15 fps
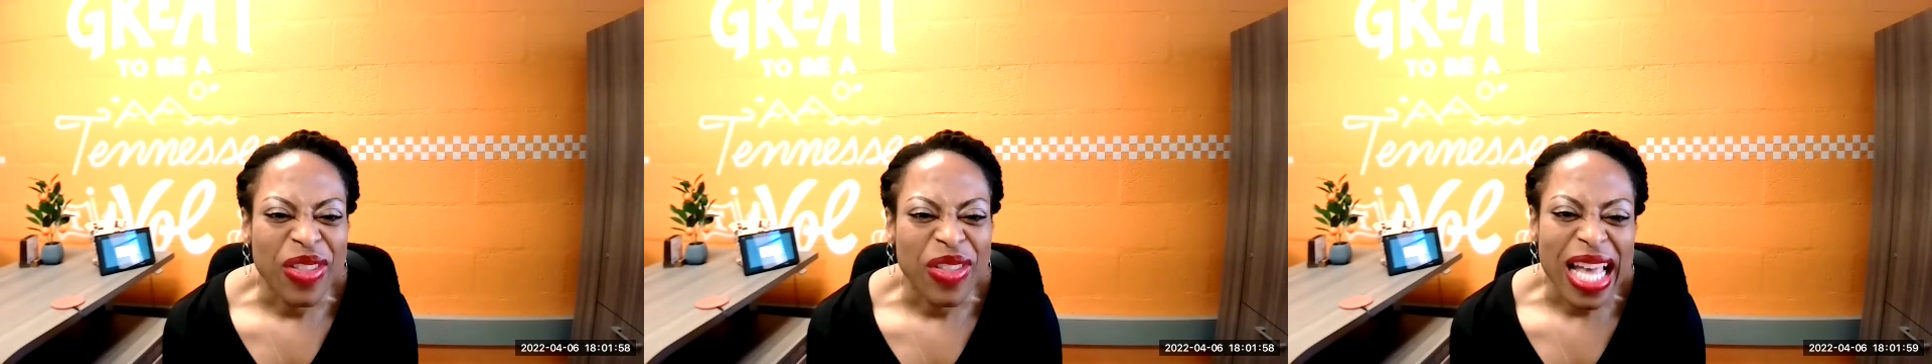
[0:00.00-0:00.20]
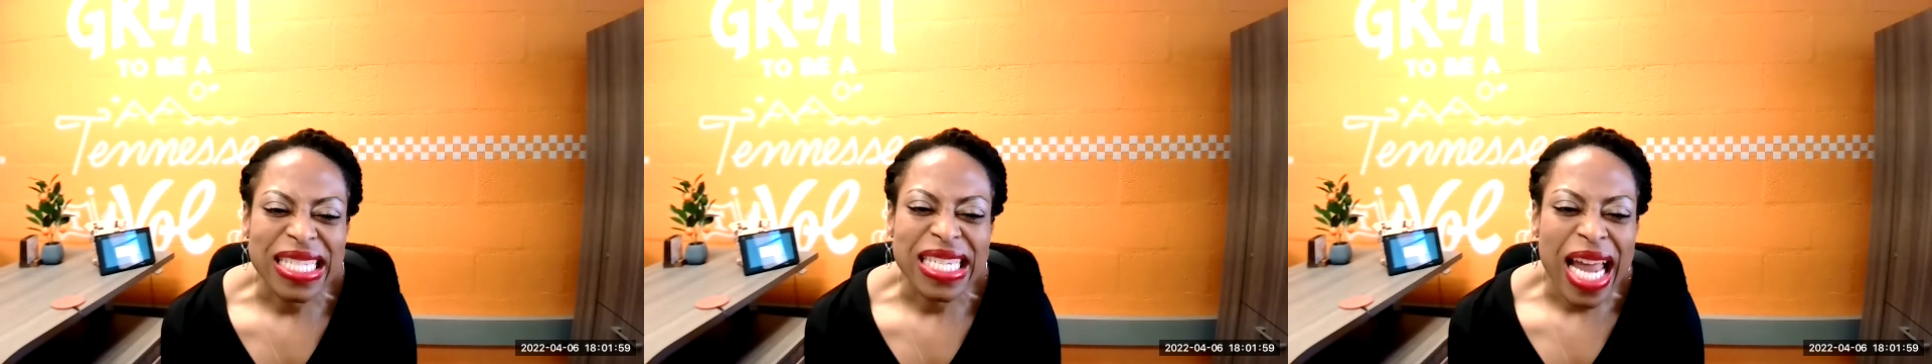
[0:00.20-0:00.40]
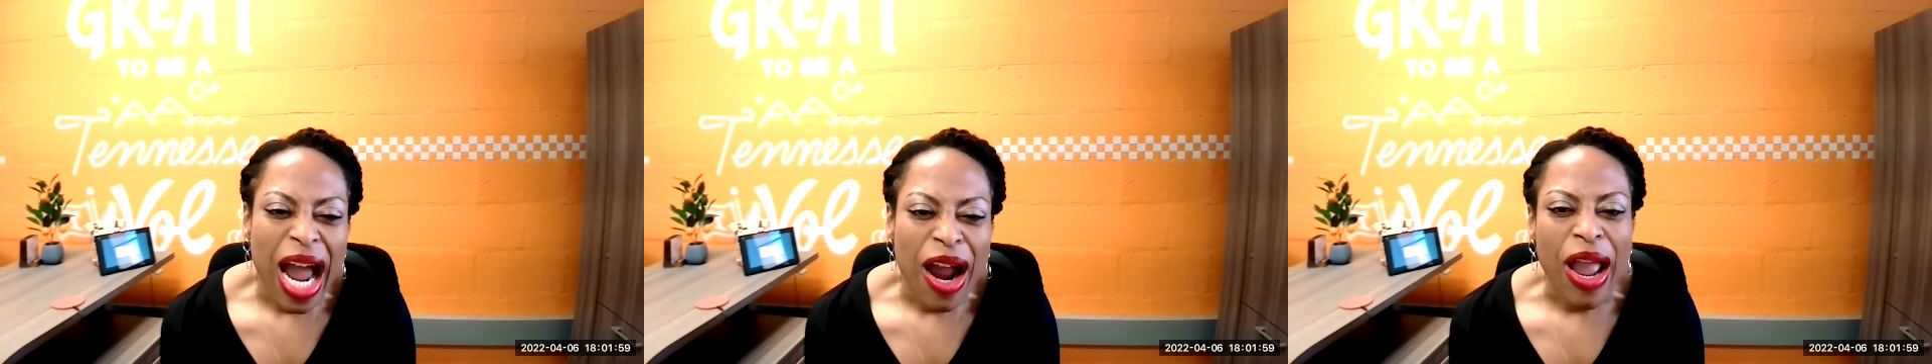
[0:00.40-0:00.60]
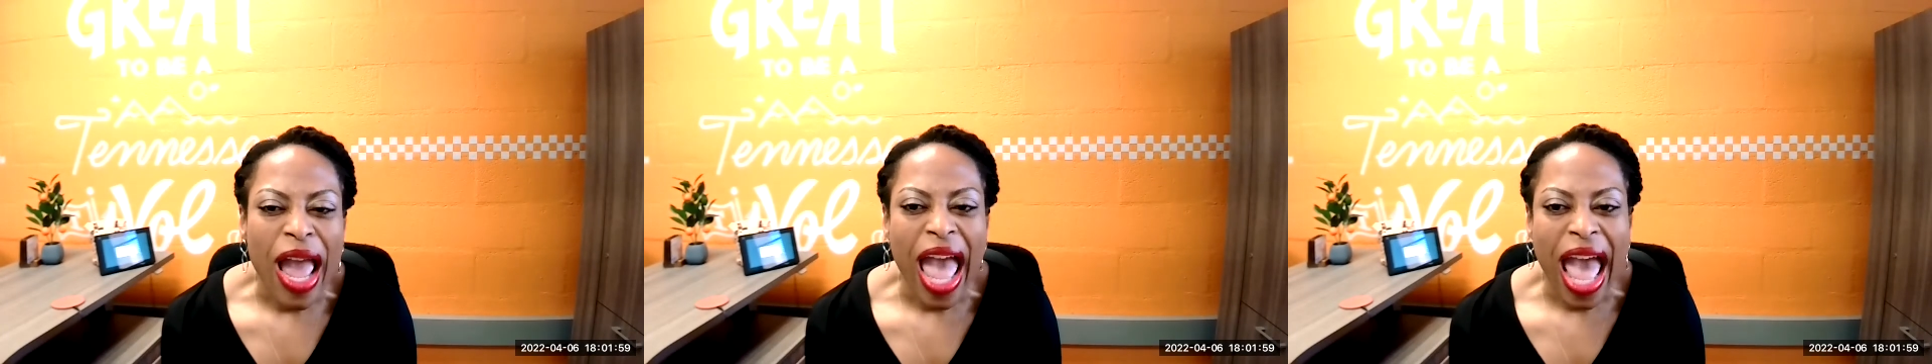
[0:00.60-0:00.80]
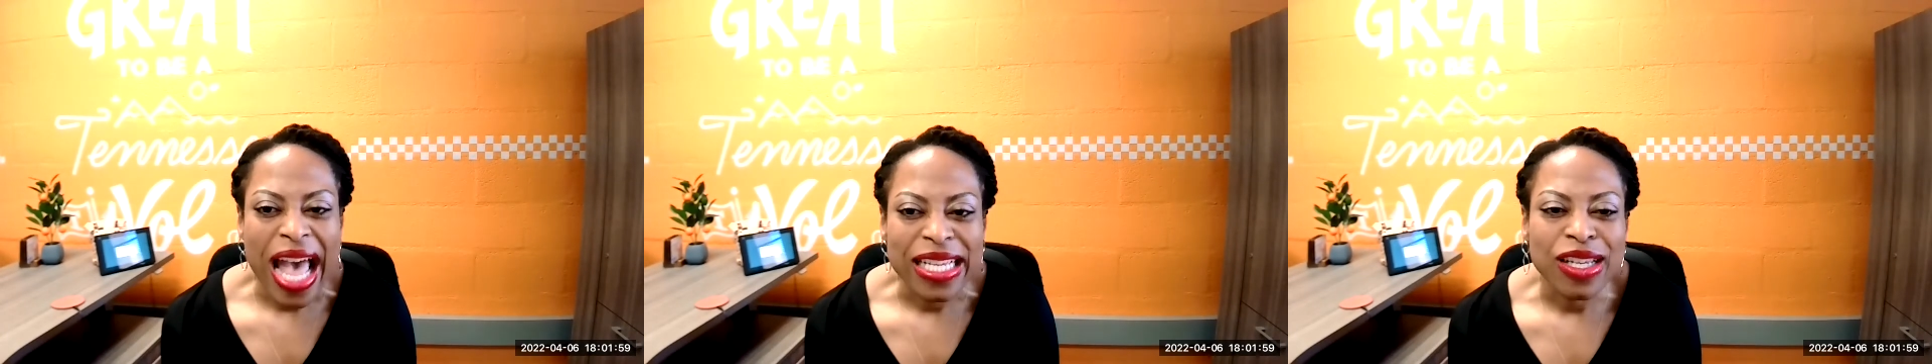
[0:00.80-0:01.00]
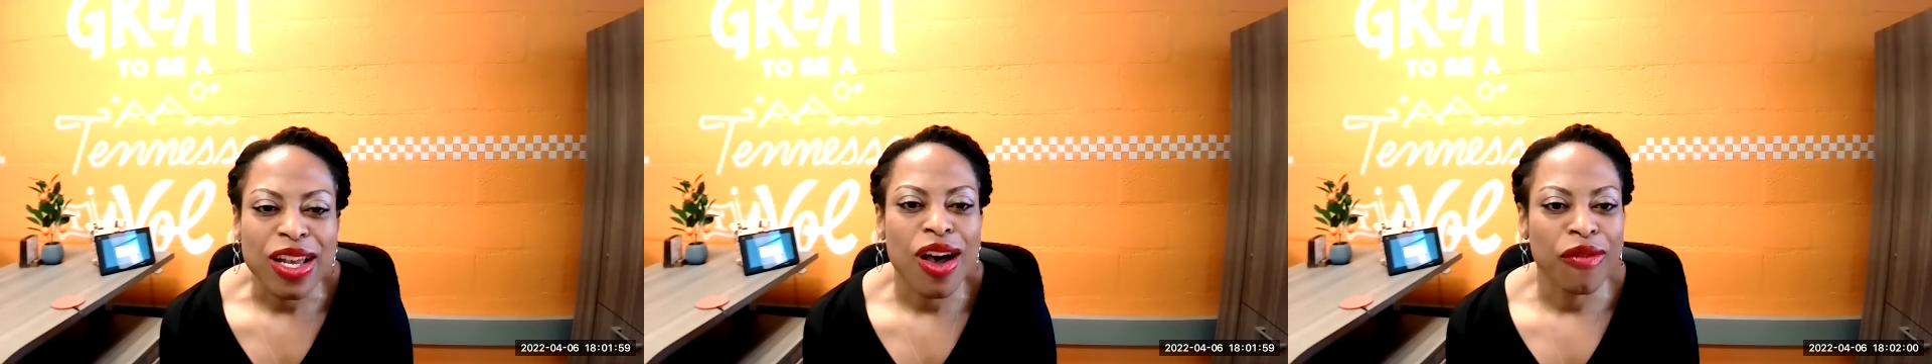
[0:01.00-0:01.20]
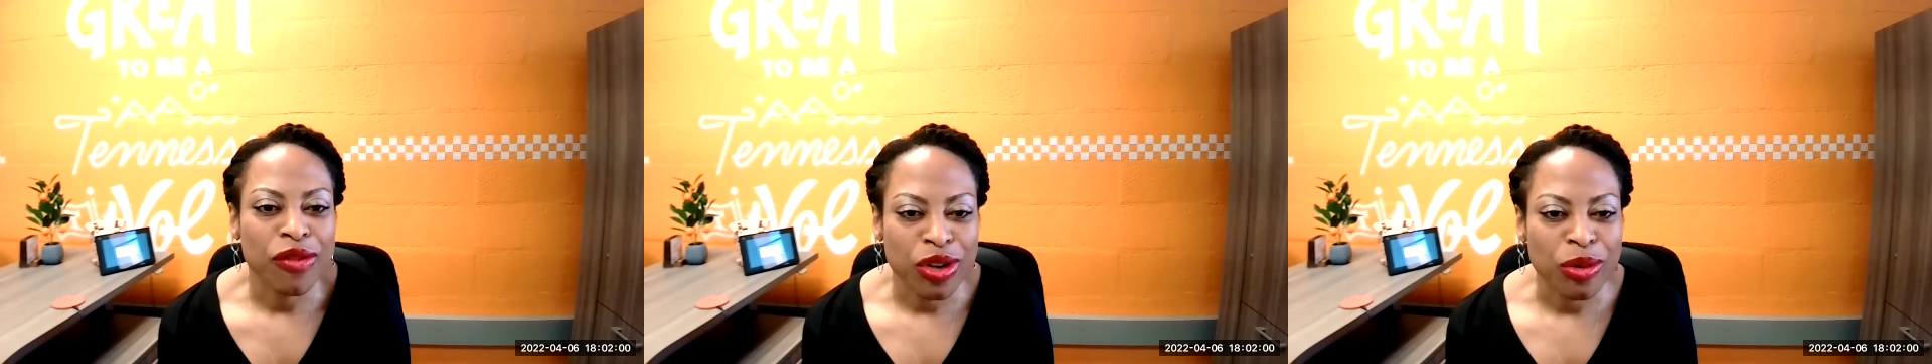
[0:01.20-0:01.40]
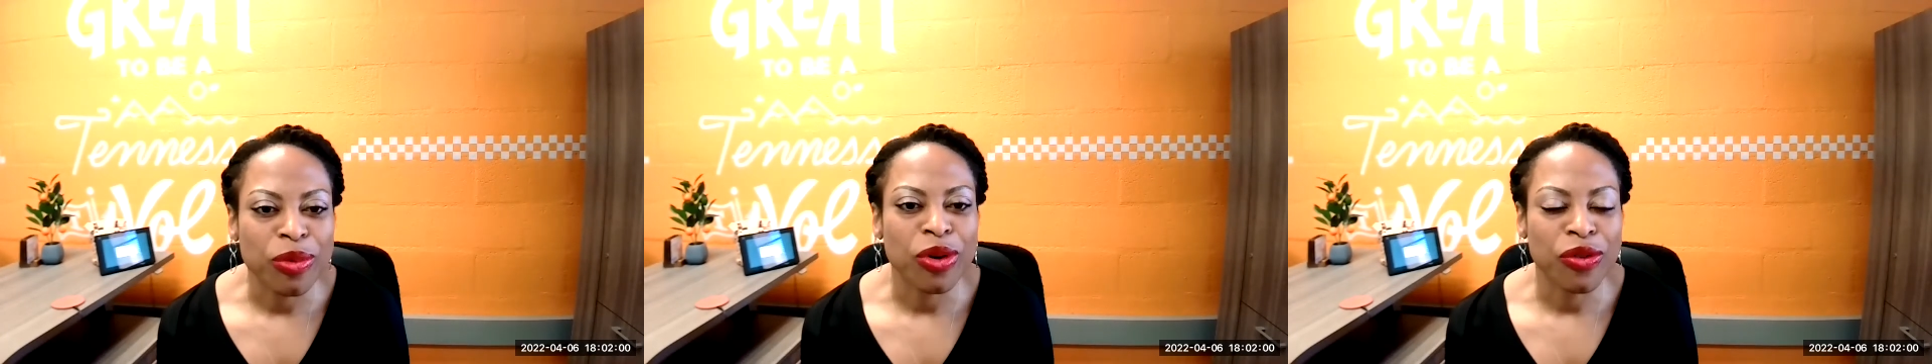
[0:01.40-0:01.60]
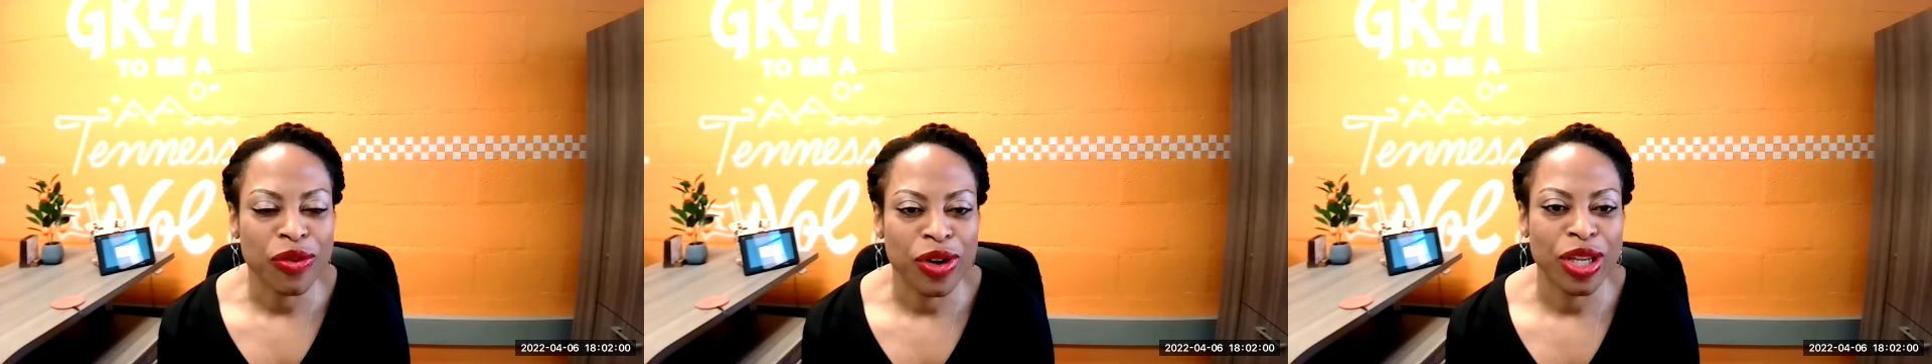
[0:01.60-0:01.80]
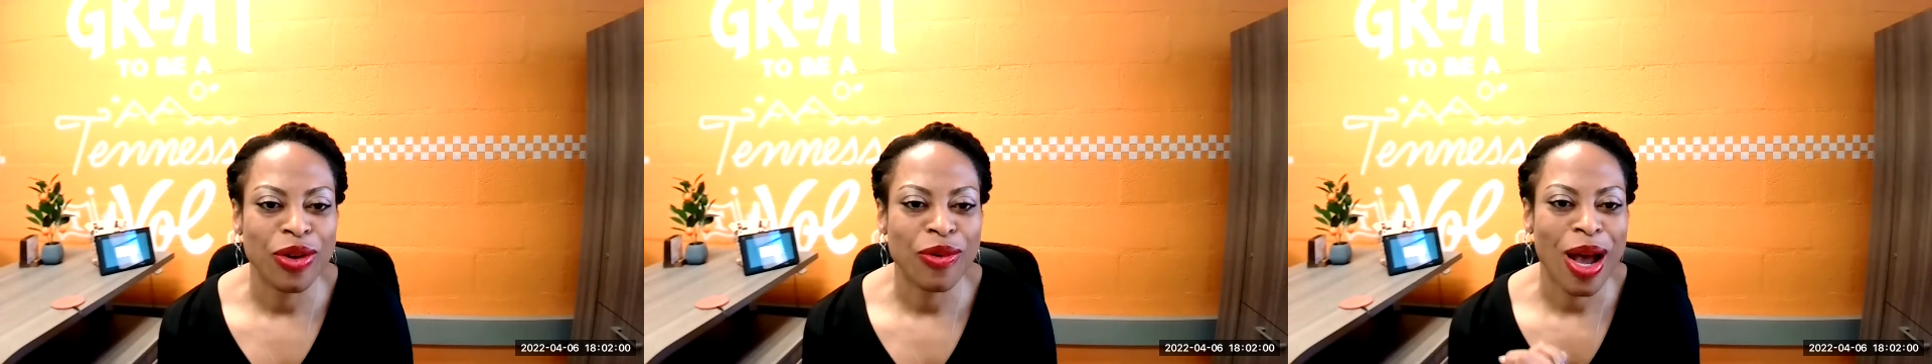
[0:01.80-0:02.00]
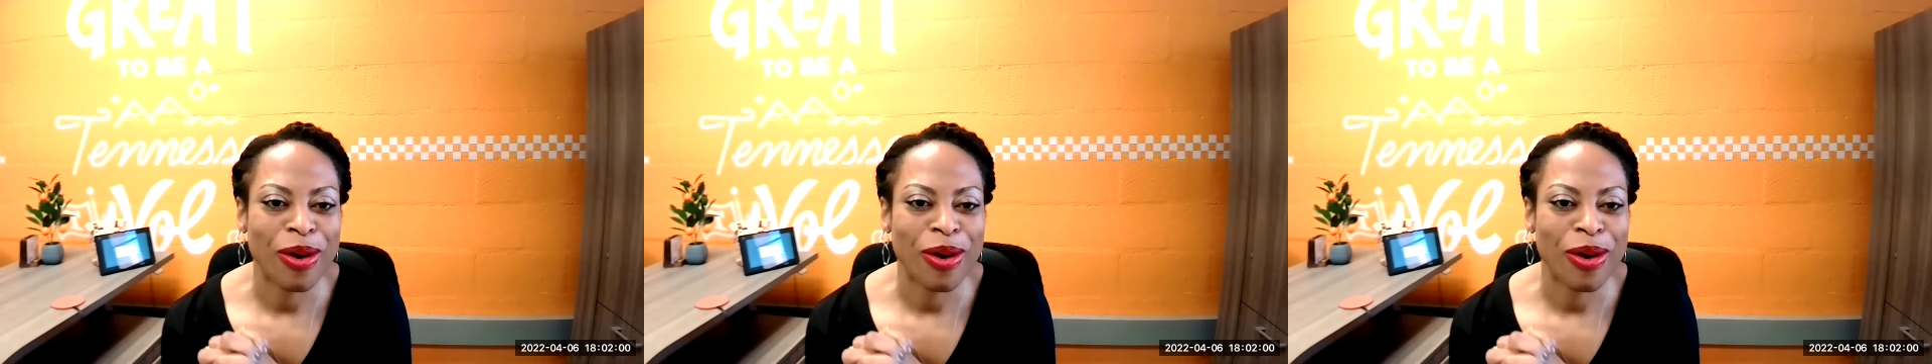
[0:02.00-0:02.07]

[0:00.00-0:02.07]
that's not as comfortable for you,